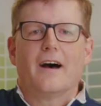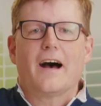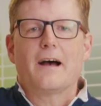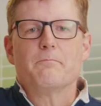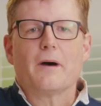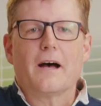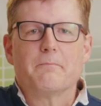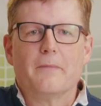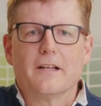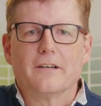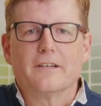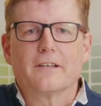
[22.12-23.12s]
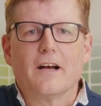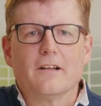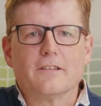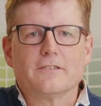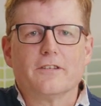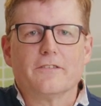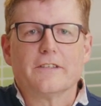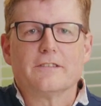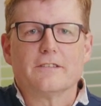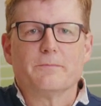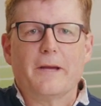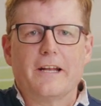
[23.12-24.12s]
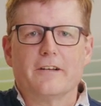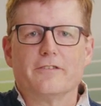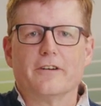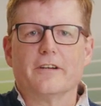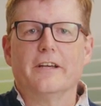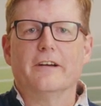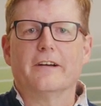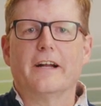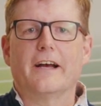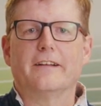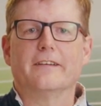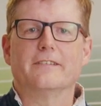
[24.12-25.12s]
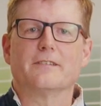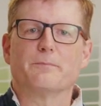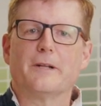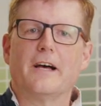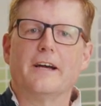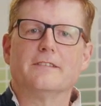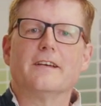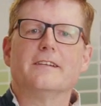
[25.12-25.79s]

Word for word: I'm Bob Miller, Color Services Manager here at I T Supplies,